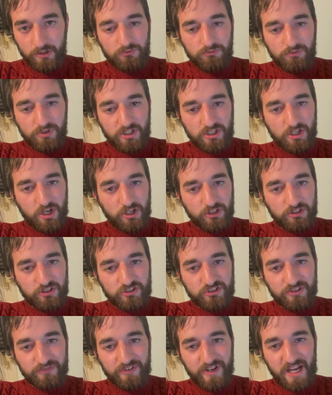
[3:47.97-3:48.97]

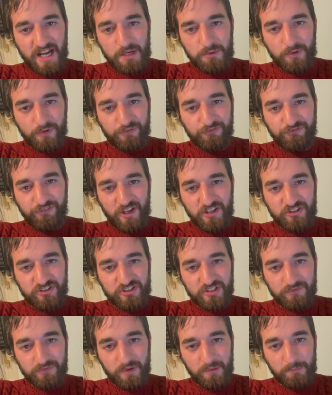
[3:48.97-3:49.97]
regardless of how
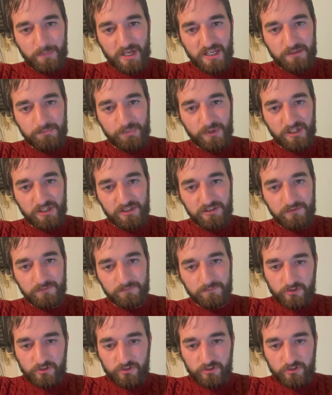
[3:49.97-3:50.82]
offensive it may be.